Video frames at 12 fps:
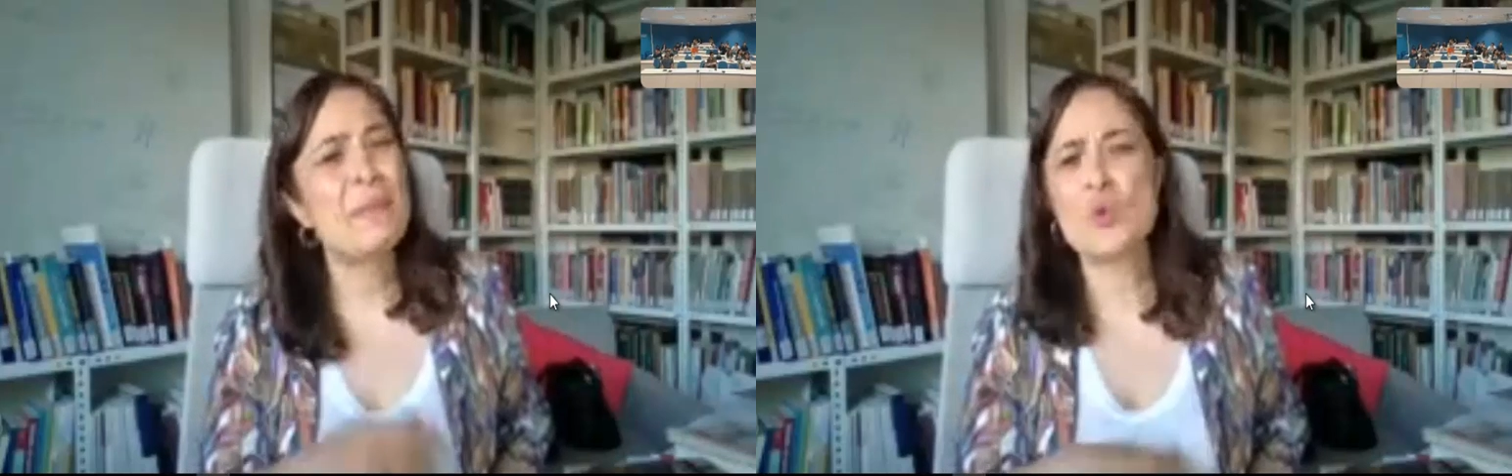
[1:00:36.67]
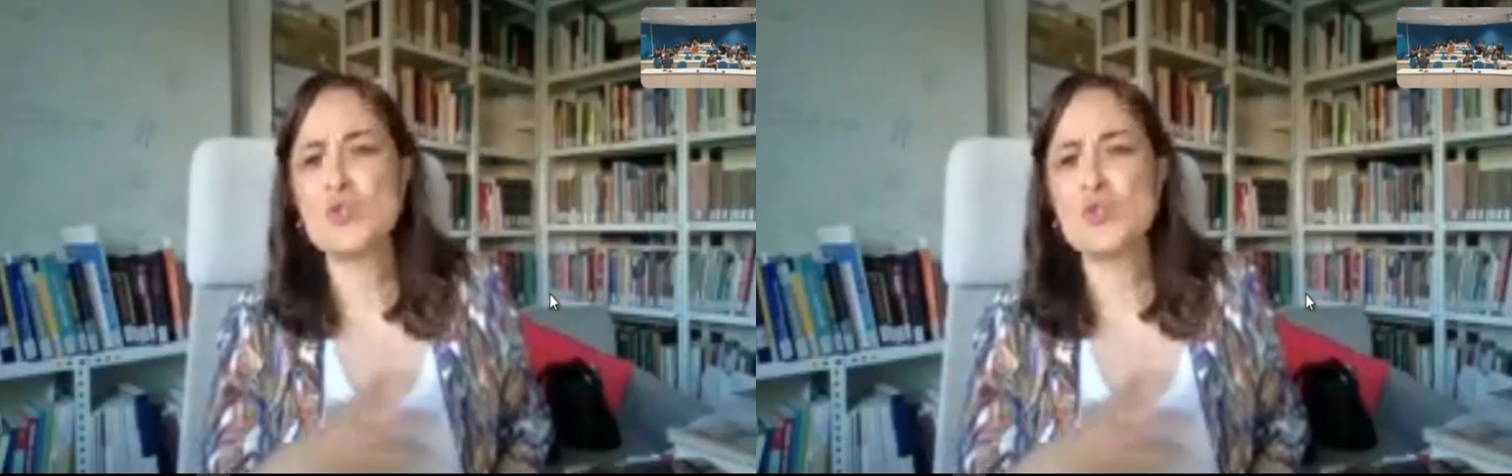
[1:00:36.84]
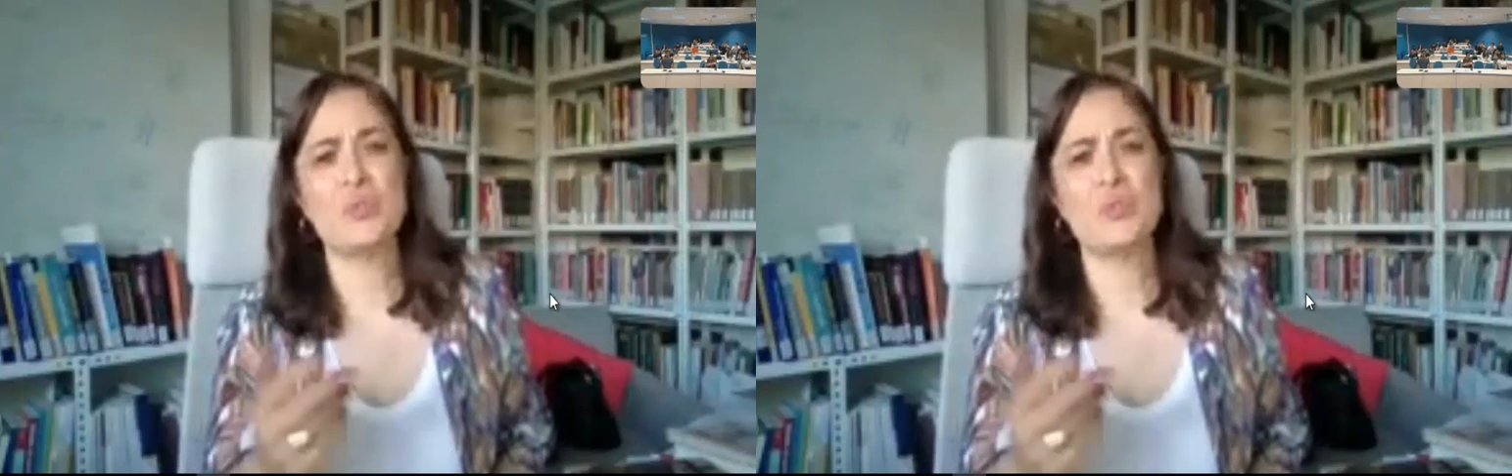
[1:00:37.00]

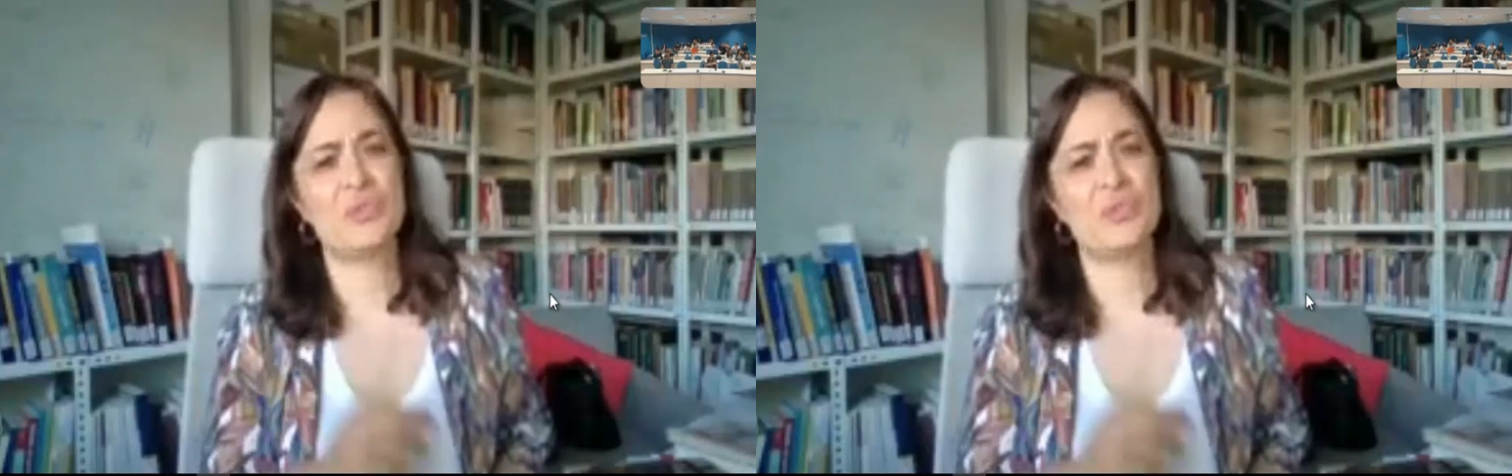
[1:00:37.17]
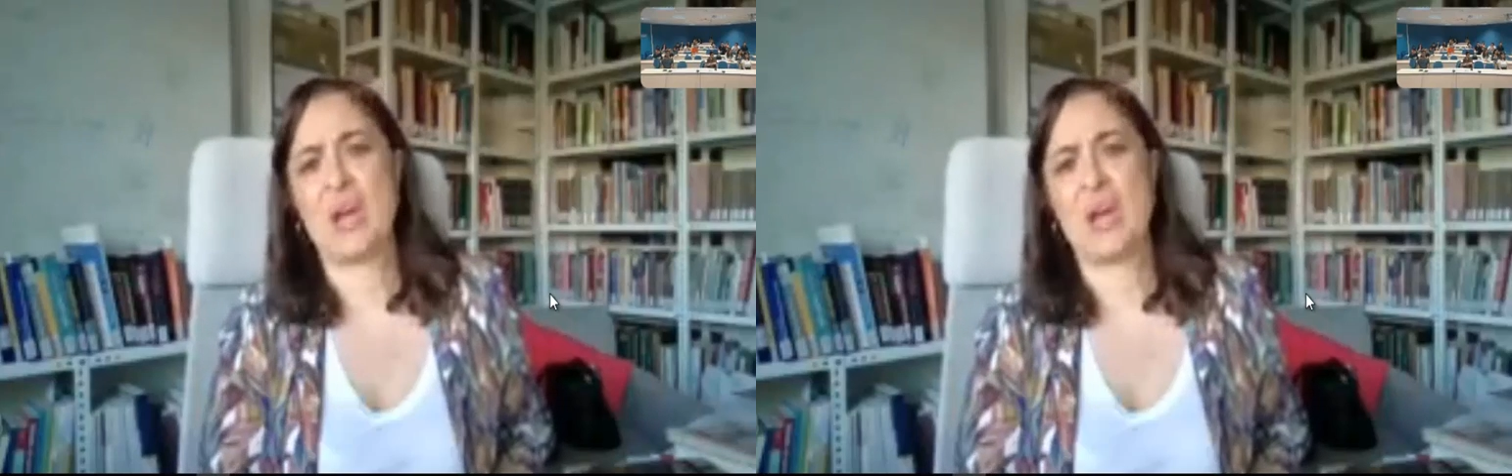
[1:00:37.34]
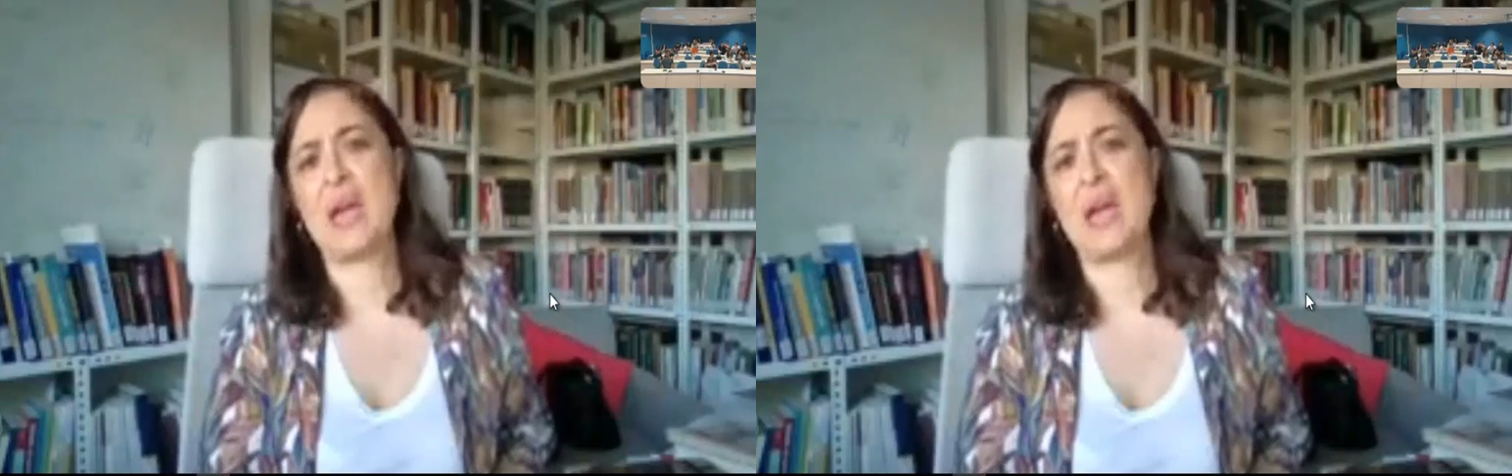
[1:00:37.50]
writing
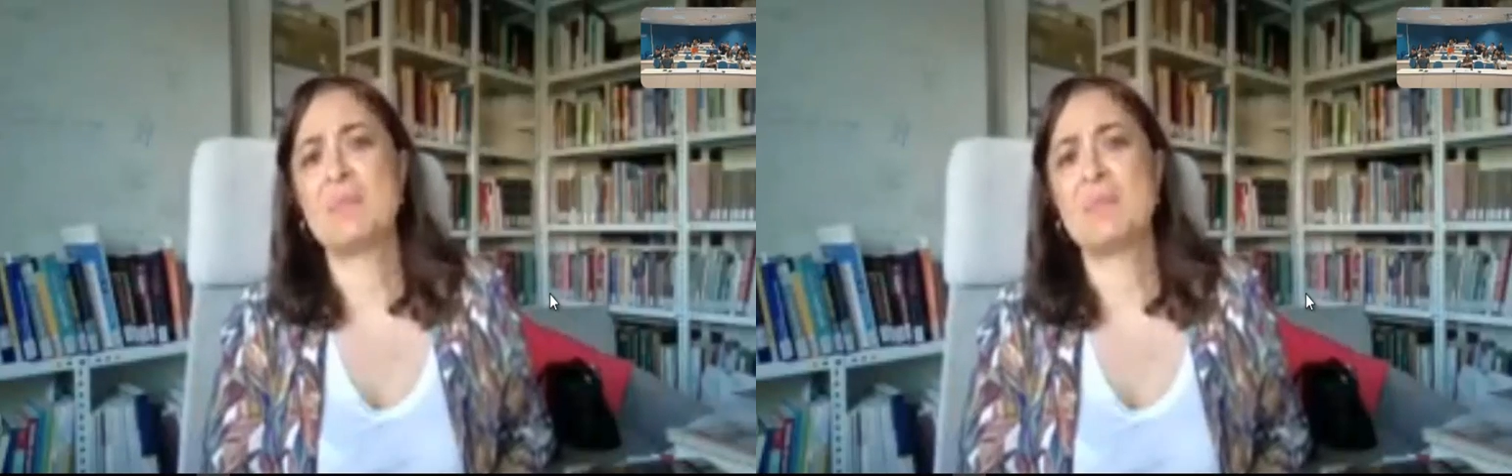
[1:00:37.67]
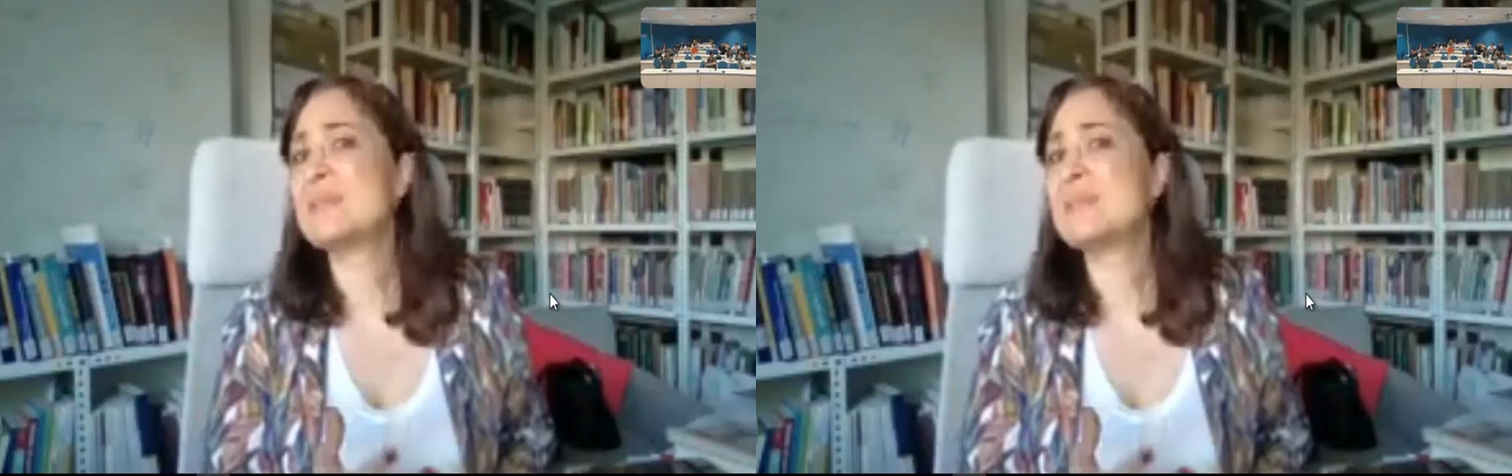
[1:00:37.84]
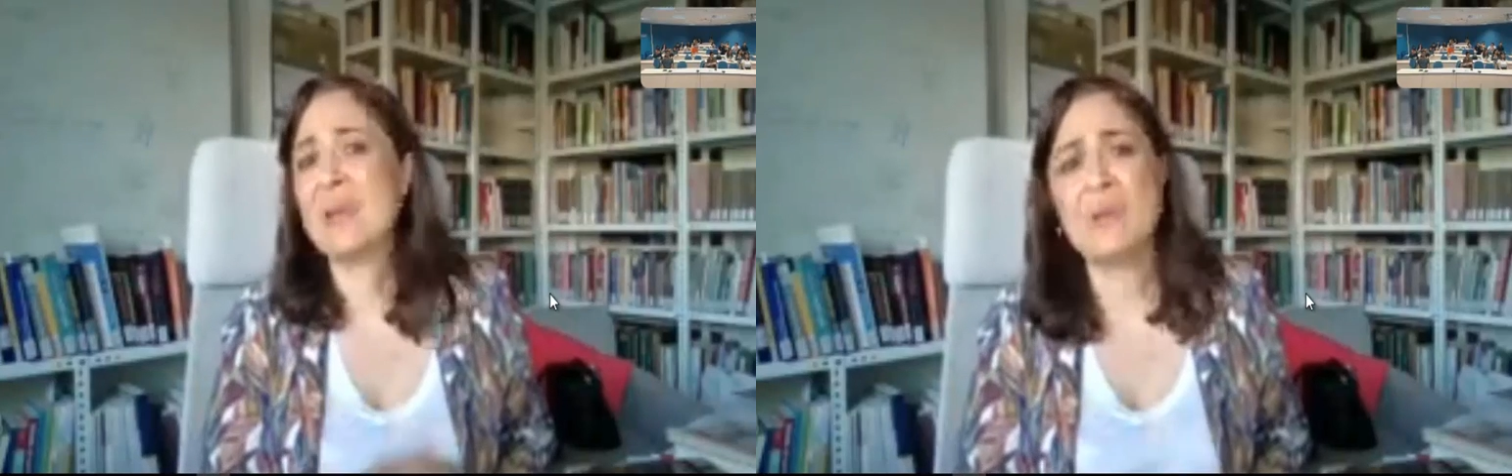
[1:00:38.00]
memos
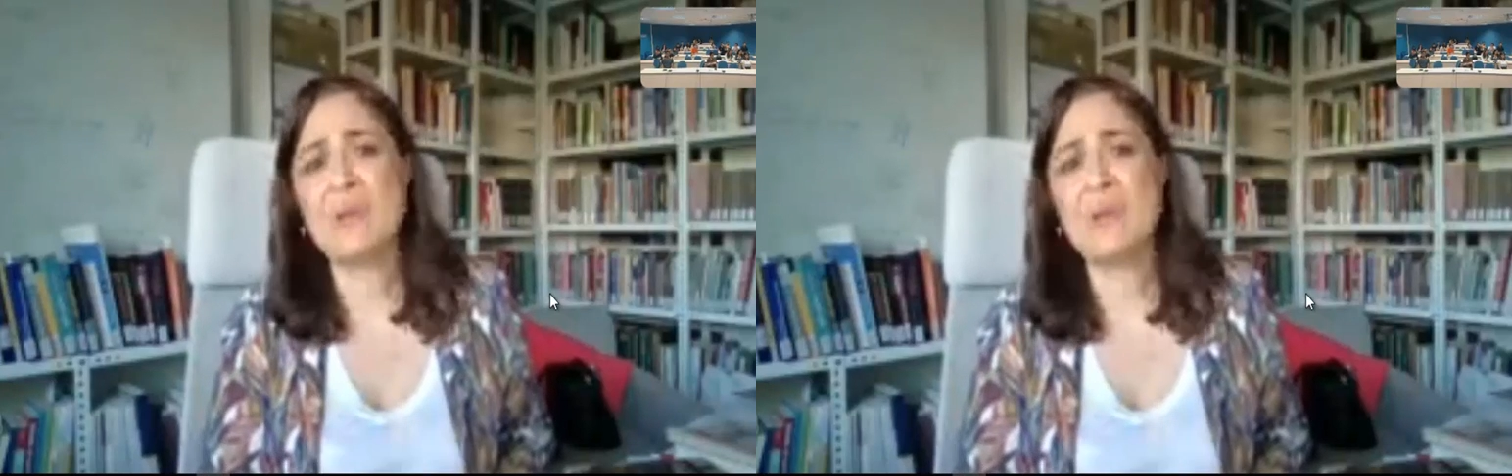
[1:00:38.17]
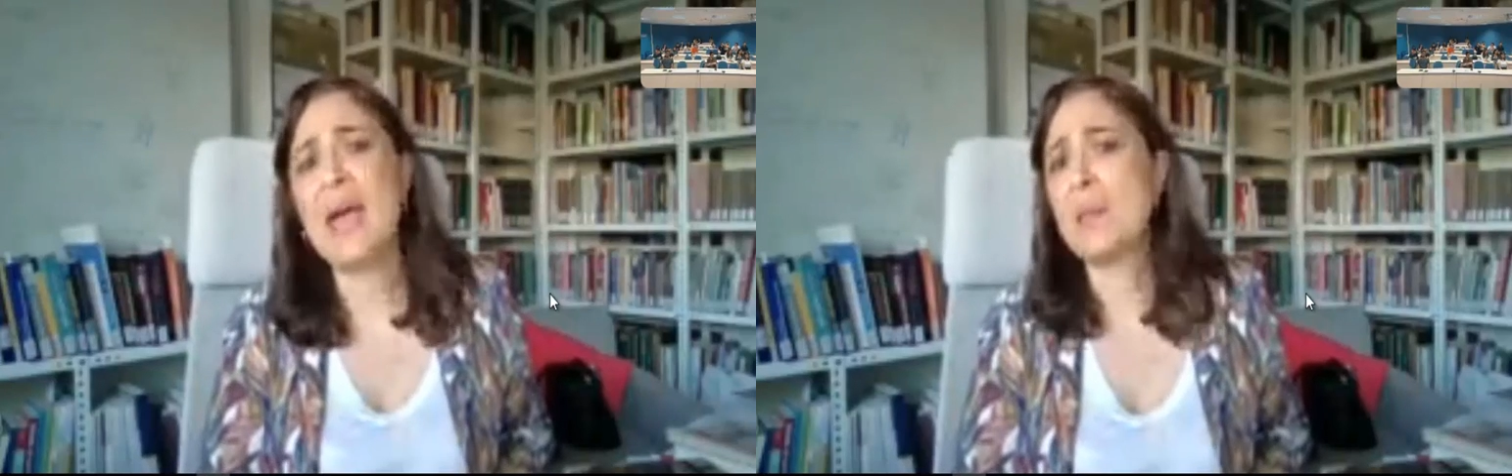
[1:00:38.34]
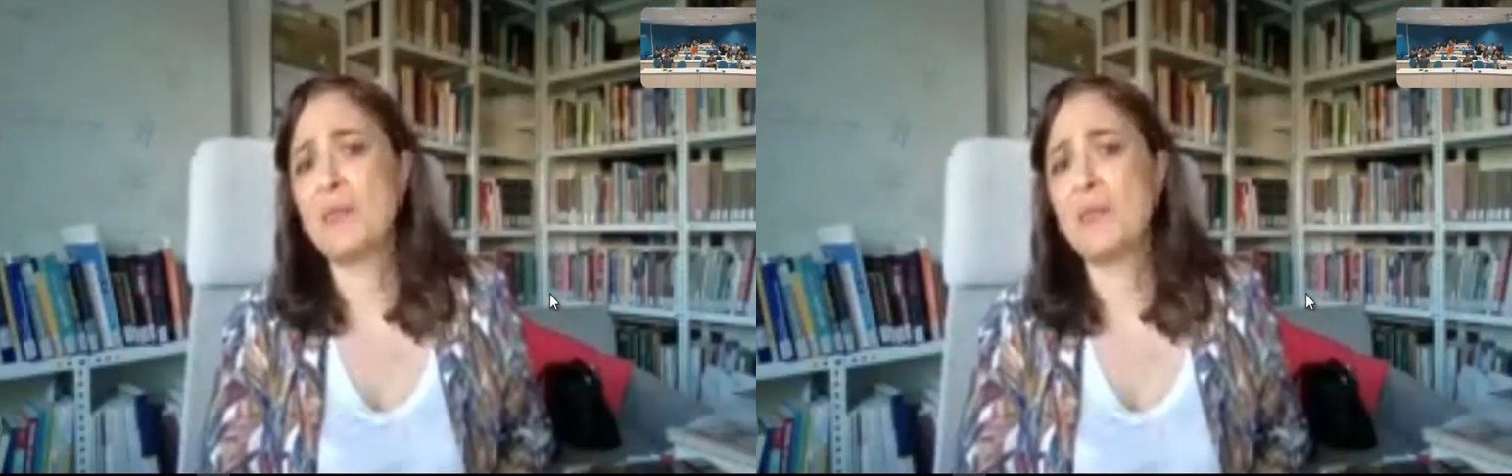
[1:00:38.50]
all the
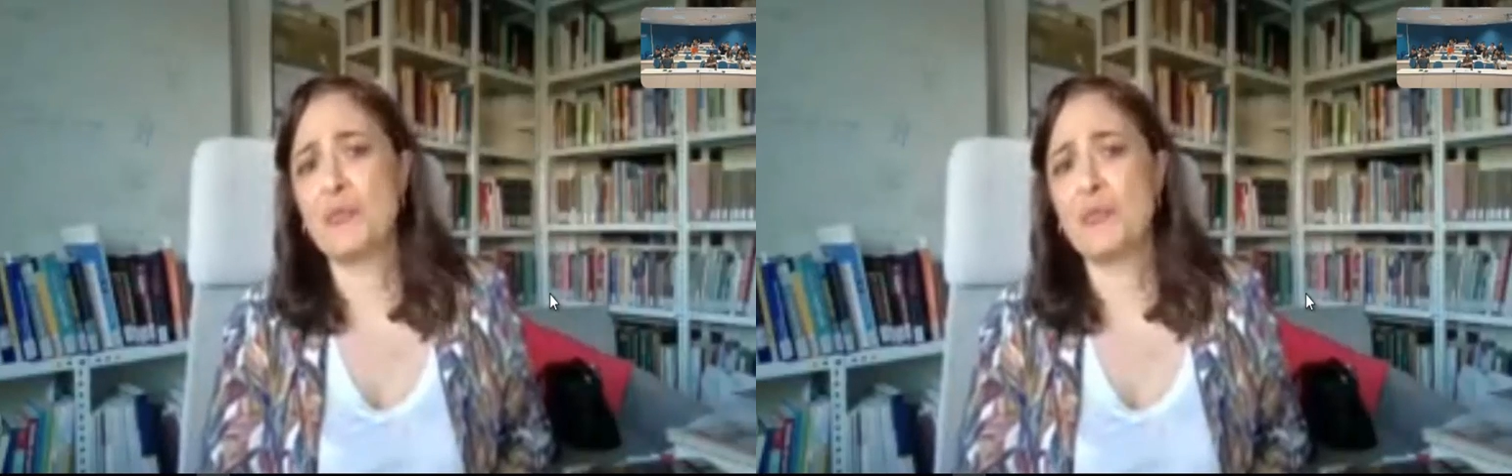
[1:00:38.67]
time